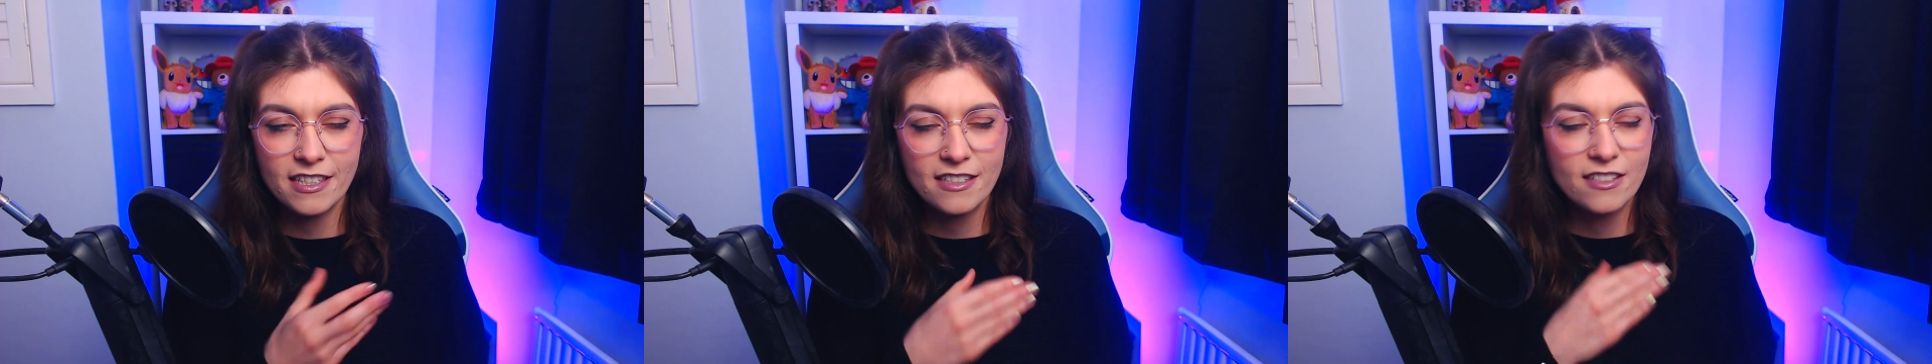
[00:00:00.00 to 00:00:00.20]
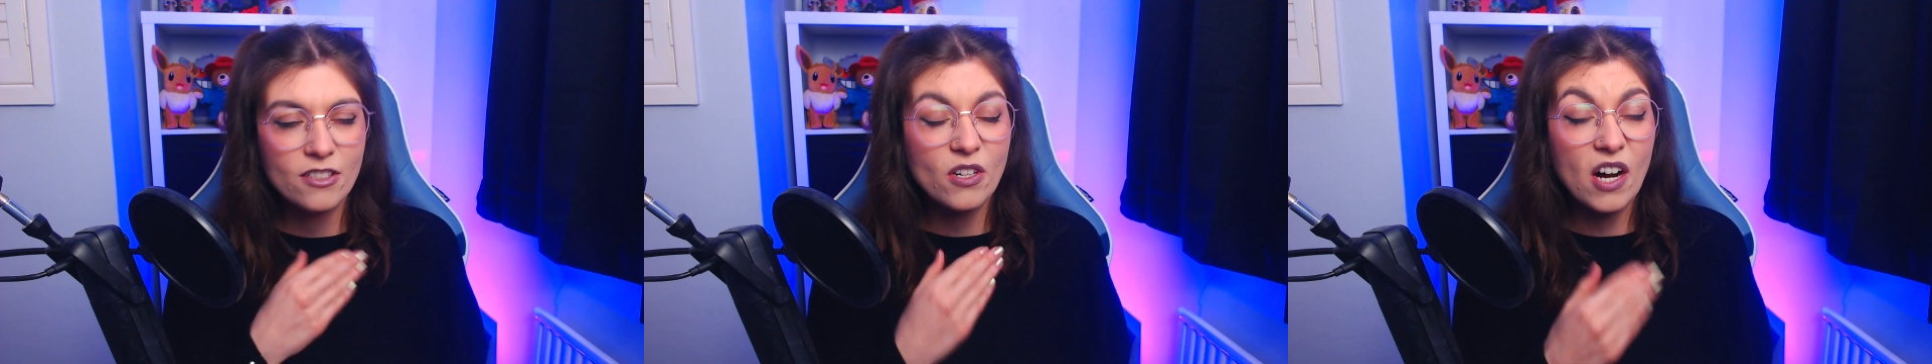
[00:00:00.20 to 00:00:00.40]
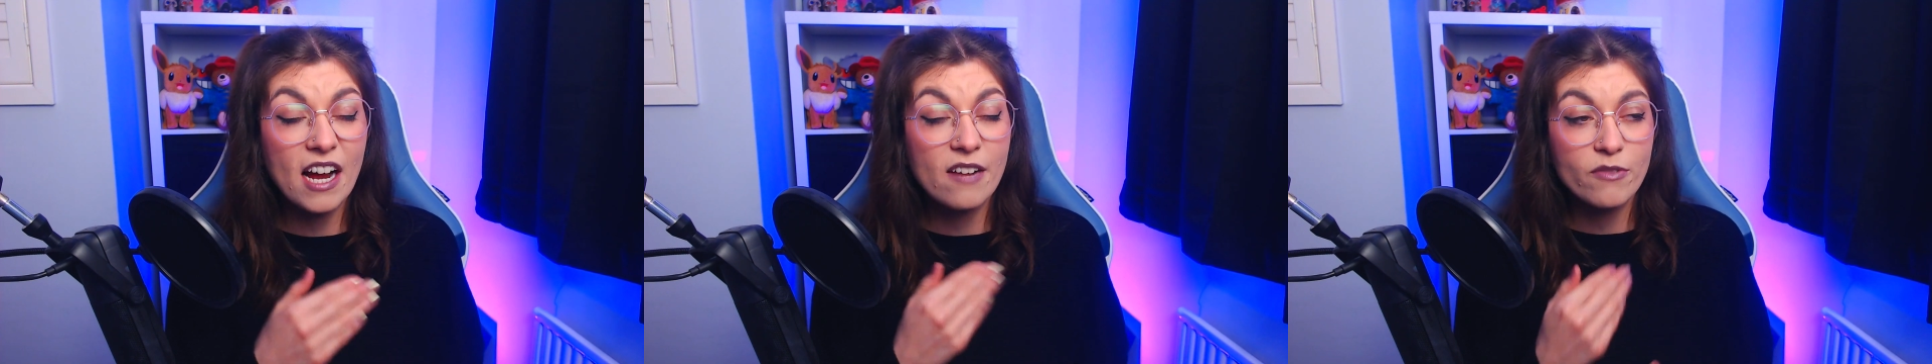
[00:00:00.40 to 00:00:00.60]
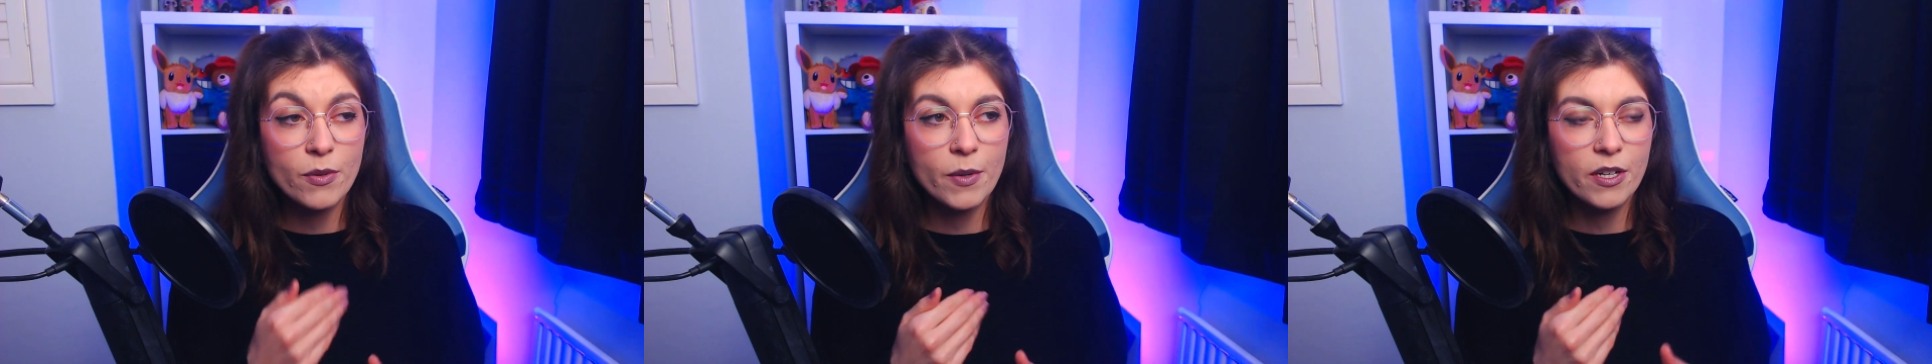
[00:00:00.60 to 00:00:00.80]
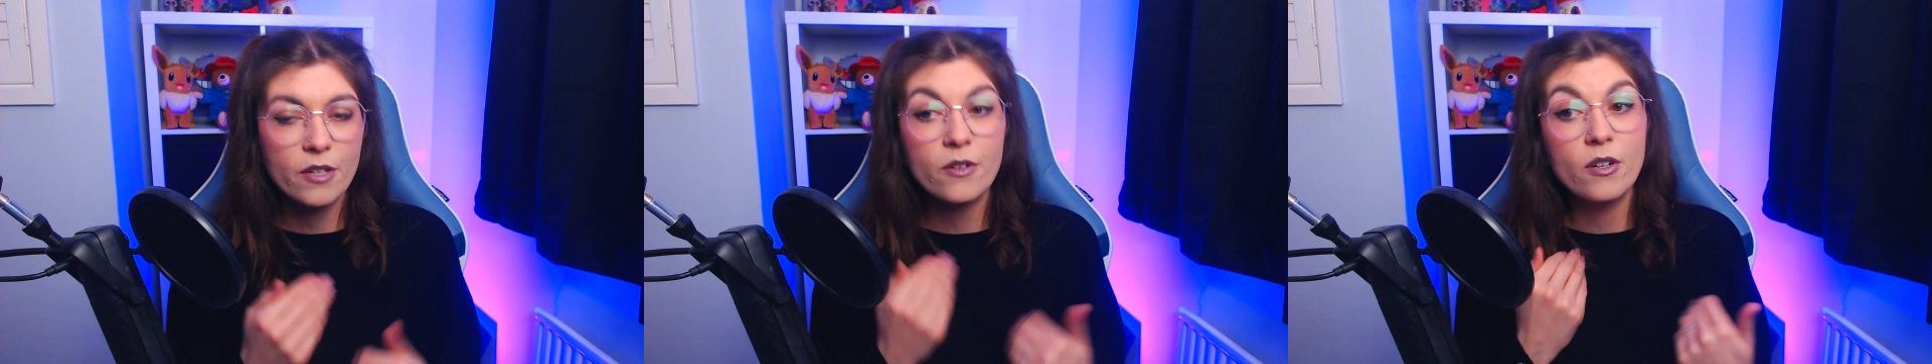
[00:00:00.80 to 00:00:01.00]
because not
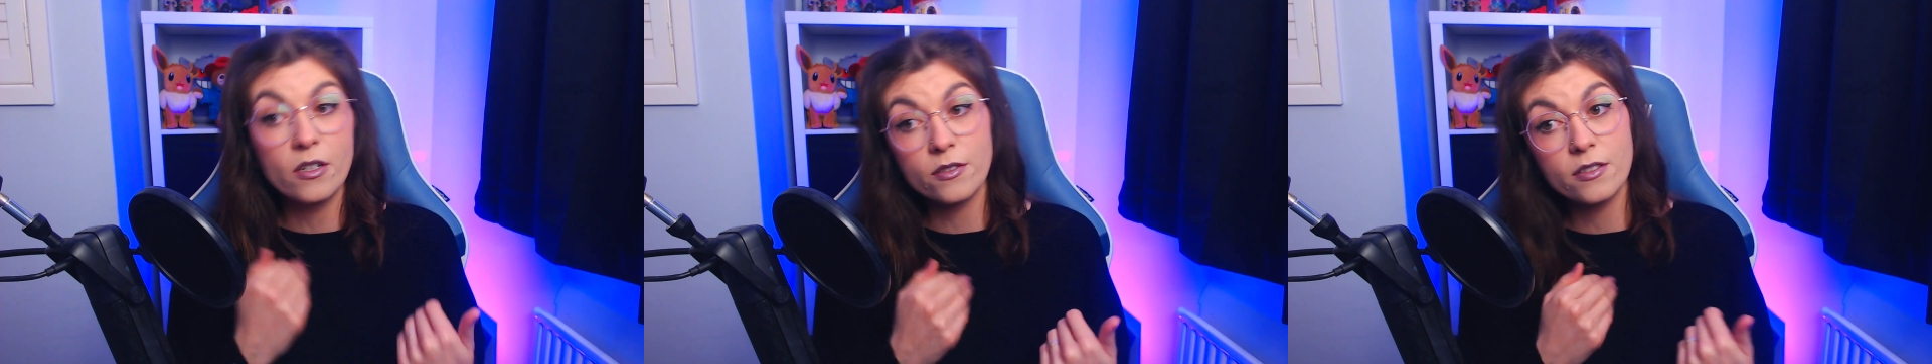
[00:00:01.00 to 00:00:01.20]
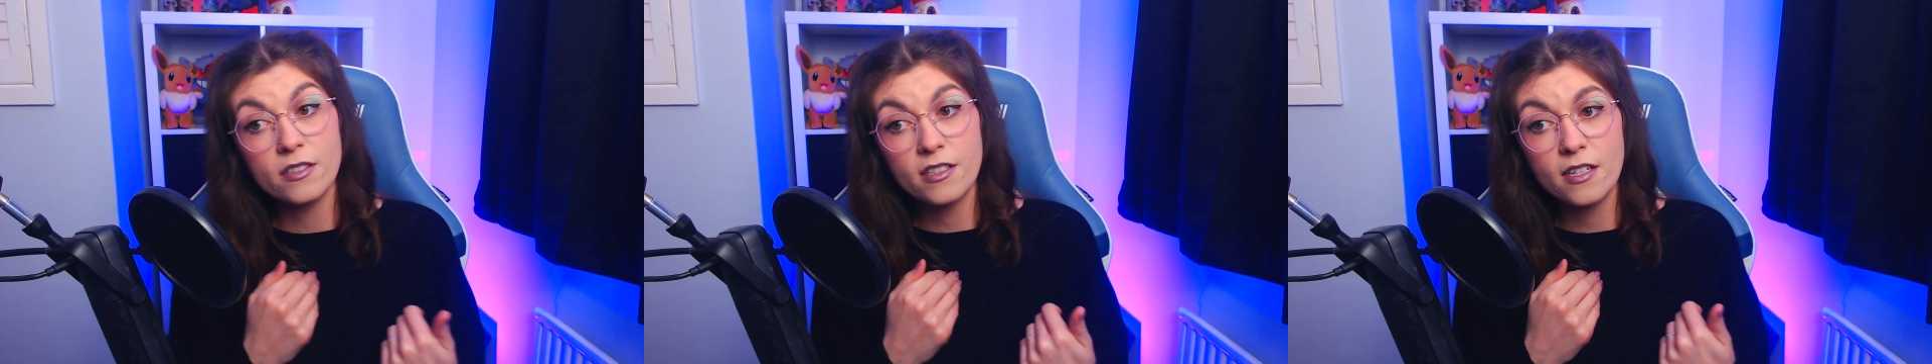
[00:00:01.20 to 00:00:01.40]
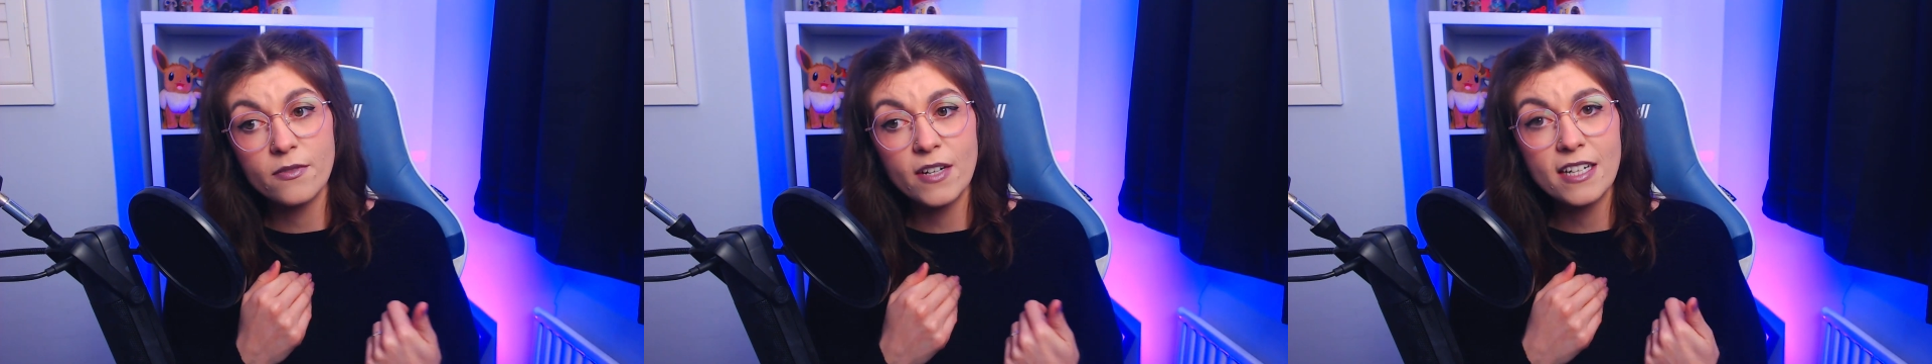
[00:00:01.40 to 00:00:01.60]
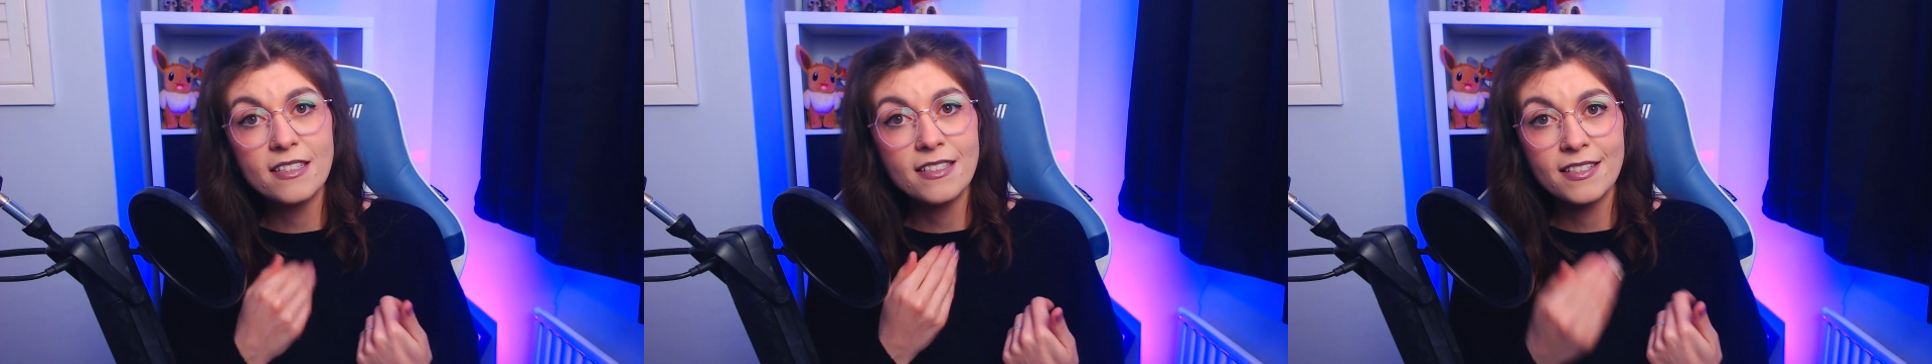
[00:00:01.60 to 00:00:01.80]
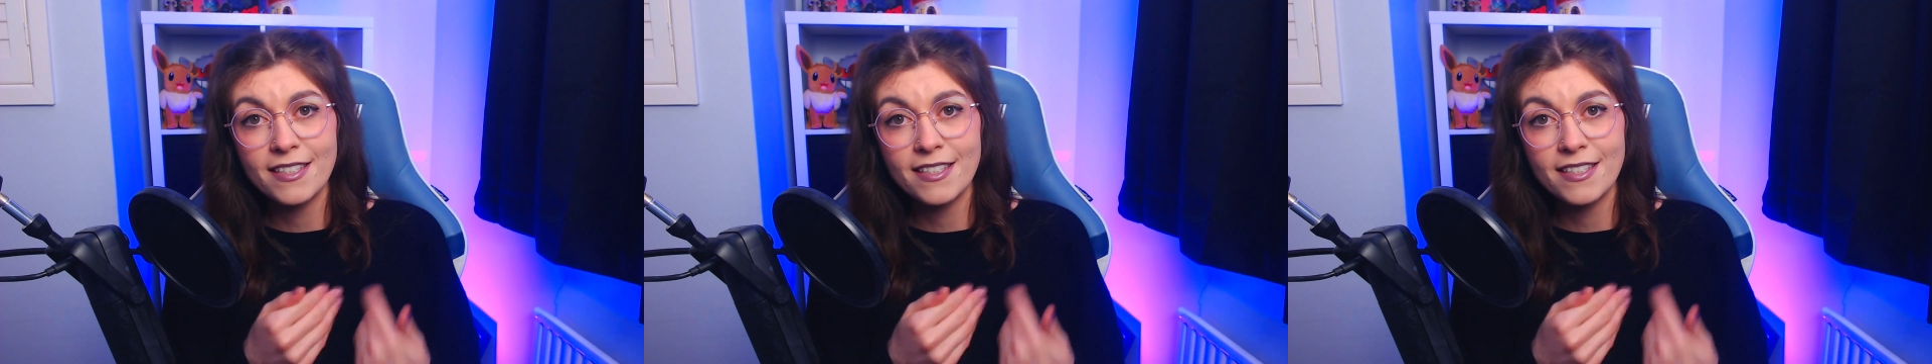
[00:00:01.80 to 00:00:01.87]
everyone who goes on to Love Island